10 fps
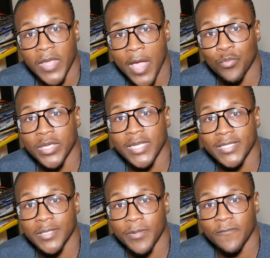And we
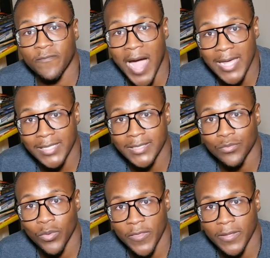need to be
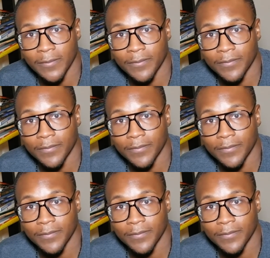violent with it